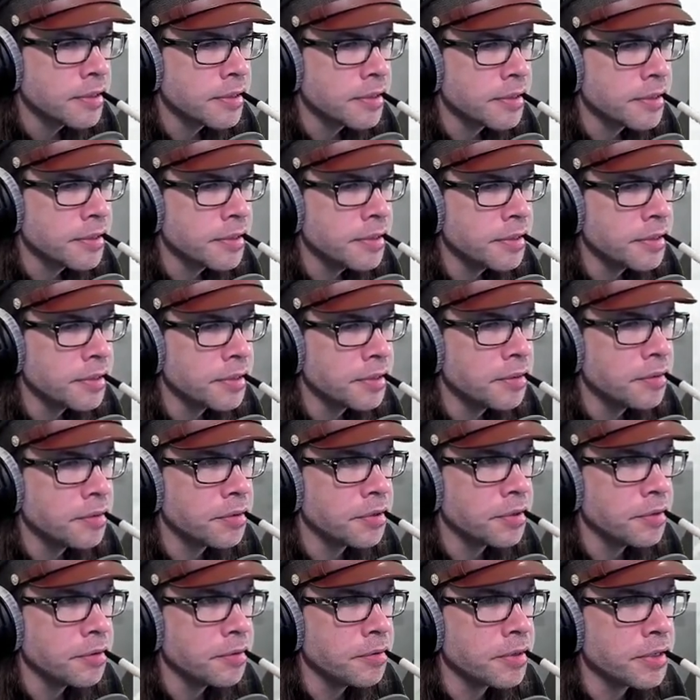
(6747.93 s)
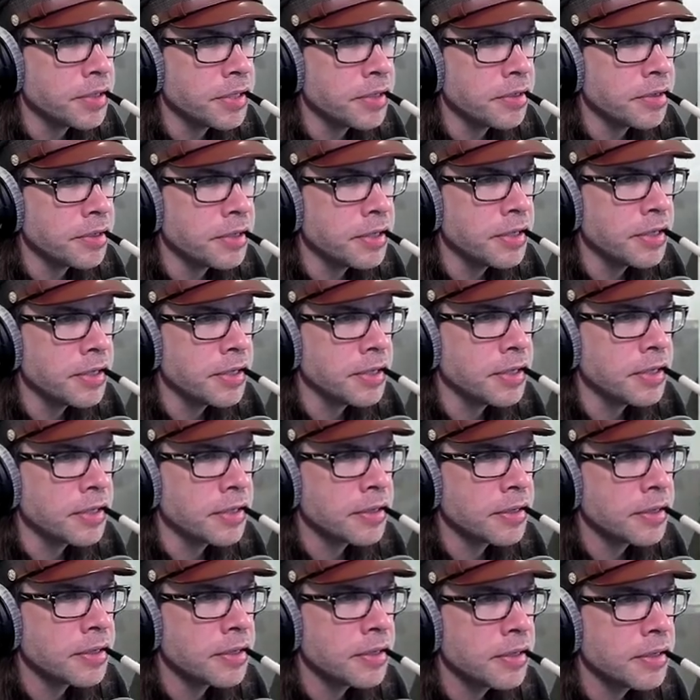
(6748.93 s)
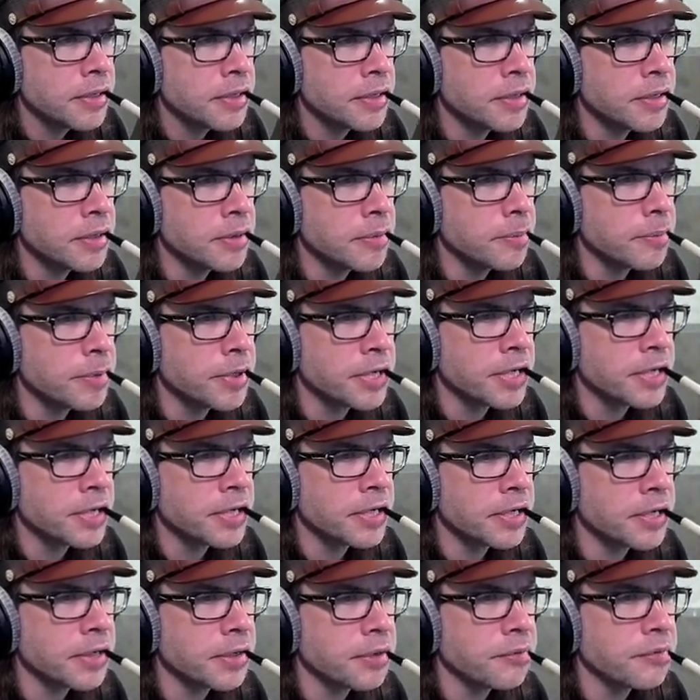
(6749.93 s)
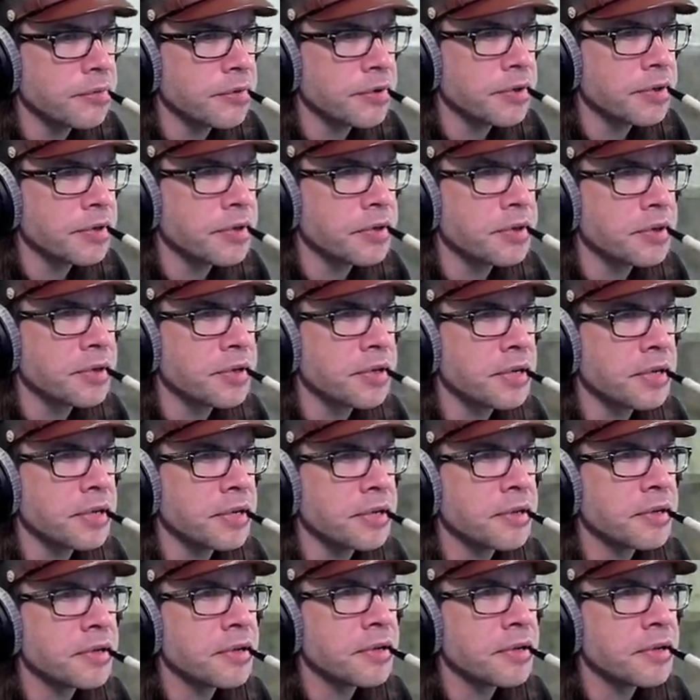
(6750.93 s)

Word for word: See a dude shooting out here. Oh, but I gotta go for these guys.